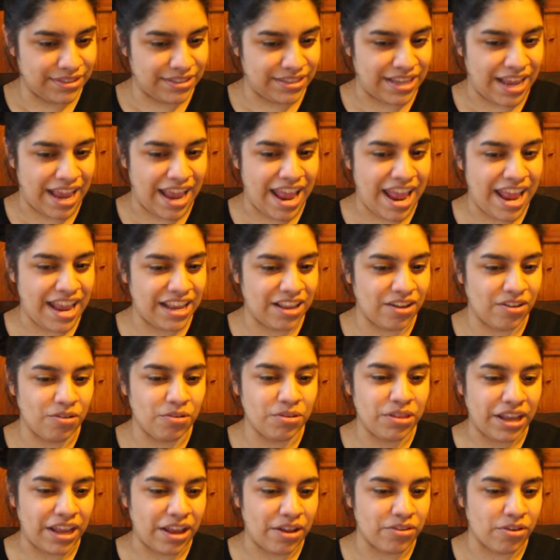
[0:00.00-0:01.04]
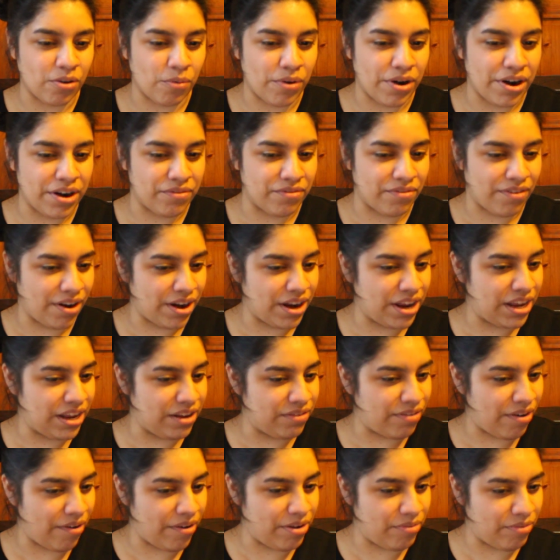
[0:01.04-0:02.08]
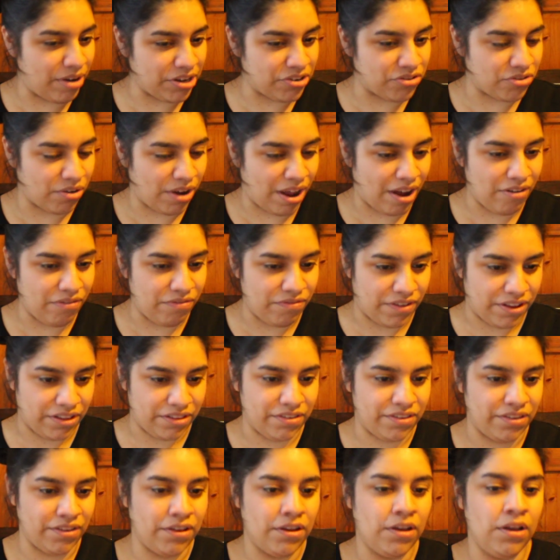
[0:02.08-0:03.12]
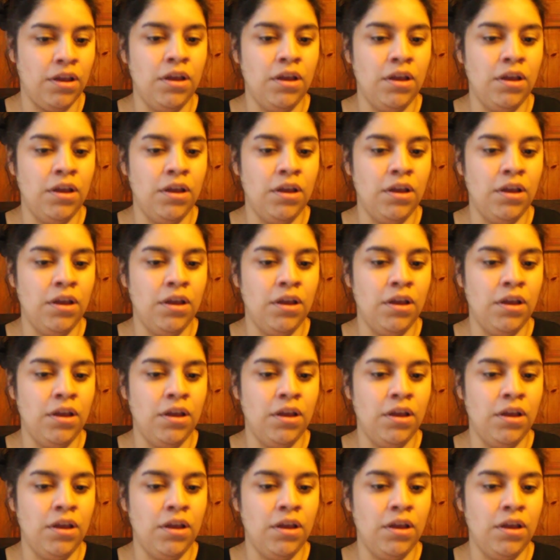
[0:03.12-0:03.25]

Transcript: Dang, all the girls are wearing very, very retro outfits.